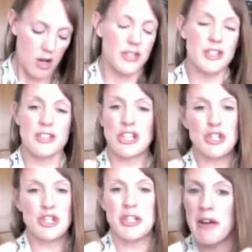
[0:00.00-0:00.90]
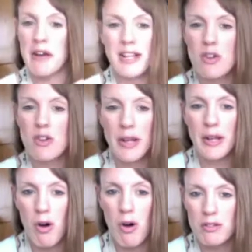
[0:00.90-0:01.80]
Your generic Sonic
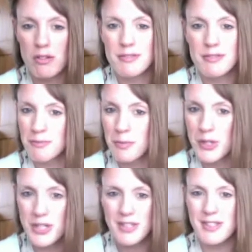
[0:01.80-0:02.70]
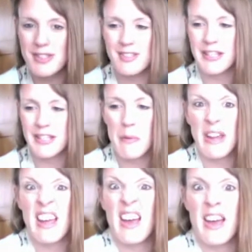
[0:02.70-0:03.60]
one, which is, you know,
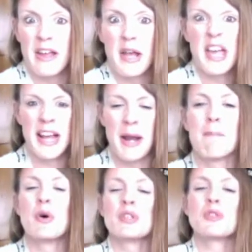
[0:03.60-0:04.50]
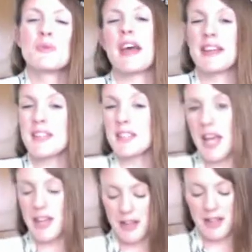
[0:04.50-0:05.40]
a kind of must with any
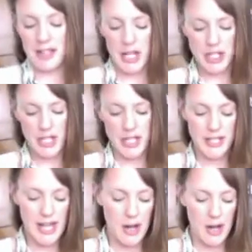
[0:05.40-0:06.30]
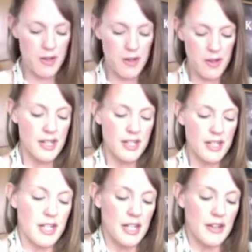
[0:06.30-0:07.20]
Sega collection. Now,
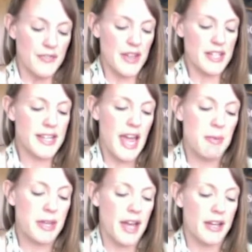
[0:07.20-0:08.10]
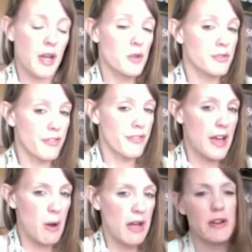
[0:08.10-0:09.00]
this game again goes for a
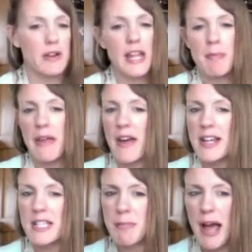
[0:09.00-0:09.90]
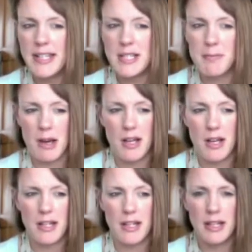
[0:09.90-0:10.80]
fair whack on eBay. That is Spider-Man.
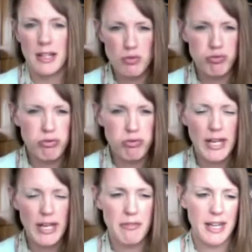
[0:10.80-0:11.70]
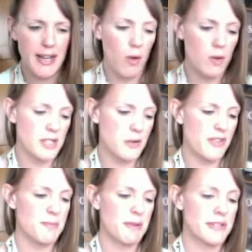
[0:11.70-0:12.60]
It looks really old. I don't know if
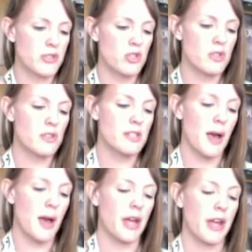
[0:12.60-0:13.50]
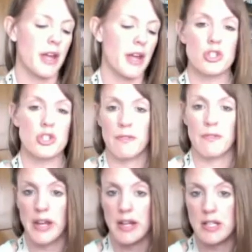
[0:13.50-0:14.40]
there's a bit of sun damage on
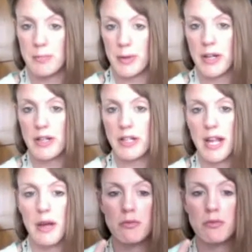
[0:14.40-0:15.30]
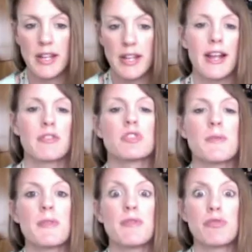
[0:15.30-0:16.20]
this, but, you know, again,
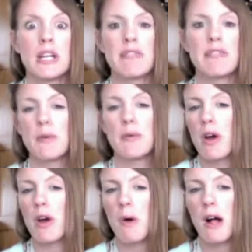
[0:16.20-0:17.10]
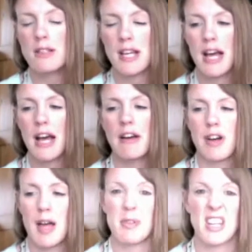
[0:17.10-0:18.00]
something really worthwhile to have,
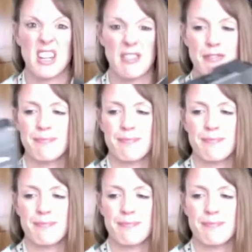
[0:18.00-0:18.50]
I believe.